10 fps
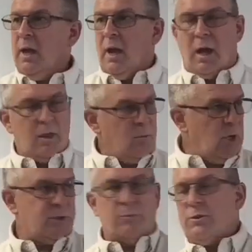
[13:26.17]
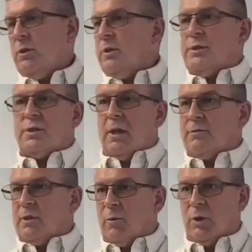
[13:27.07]
The Muslims don't get saved
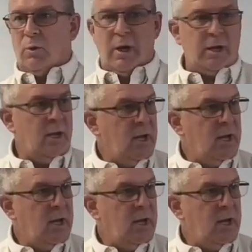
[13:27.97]
some other way.